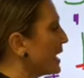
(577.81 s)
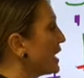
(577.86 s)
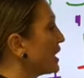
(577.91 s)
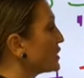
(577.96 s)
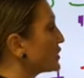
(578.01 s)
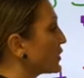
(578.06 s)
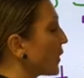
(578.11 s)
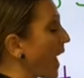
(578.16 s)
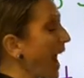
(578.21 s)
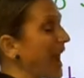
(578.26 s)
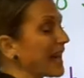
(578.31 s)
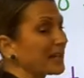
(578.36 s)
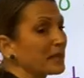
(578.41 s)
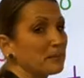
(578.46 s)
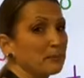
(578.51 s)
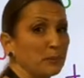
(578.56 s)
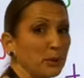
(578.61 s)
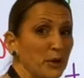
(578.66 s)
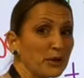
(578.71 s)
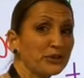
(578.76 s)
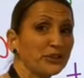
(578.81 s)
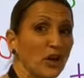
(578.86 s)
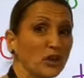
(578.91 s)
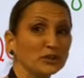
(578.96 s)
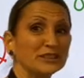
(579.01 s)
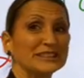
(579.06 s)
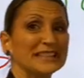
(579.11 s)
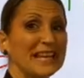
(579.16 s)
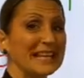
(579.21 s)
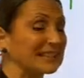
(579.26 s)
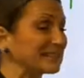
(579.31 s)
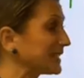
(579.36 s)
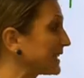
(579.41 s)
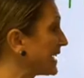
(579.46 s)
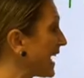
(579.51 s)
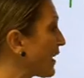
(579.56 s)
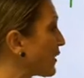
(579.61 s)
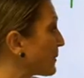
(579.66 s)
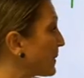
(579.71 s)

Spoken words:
So I can put those things together,